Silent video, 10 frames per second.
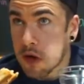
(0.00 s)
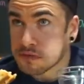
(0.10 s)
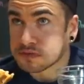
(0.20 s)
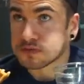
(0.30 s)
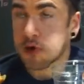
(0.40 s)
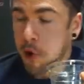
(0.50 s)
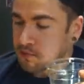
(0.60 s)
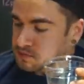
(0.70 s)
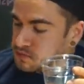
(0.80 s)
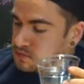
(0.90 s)
no, well
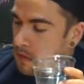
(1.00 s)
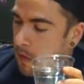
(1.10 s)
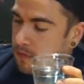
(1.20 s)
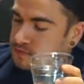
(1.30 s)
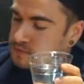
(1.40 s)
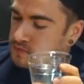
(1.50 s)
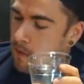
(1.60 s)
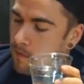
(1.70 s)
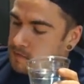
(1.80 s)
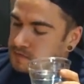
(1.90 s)
said. You gotta
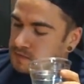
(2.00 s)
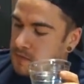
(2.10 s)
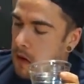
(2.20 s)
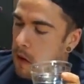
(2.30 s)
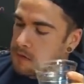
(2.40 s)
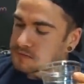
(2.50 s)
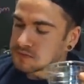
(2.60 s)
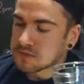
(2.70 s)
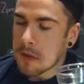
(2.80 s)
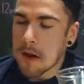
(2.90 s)
savor it. You gotta
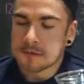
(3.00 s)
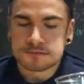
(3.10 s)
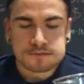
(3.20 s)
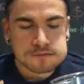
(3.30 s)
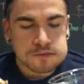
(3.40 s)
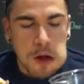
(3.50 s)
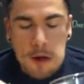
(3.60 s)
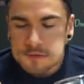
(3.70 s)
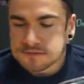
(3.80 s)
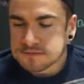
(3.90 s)
savor it. down. you
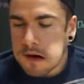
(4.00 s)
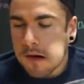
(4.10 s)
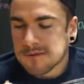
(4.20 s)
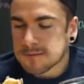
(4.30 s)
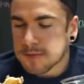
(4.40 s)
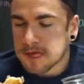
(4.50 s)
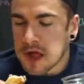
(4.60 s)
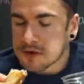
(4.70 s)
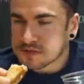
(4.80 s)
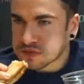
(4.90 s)
ain't the
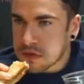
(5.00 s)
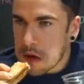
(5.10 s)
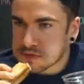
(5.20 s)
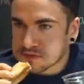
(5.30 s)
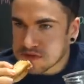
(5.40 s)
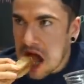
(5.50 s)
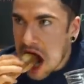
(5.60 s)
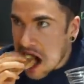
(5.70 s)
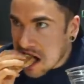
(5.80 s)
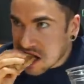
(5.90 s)
guy and did it with the
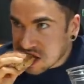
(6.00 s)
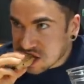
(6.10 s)
canteen.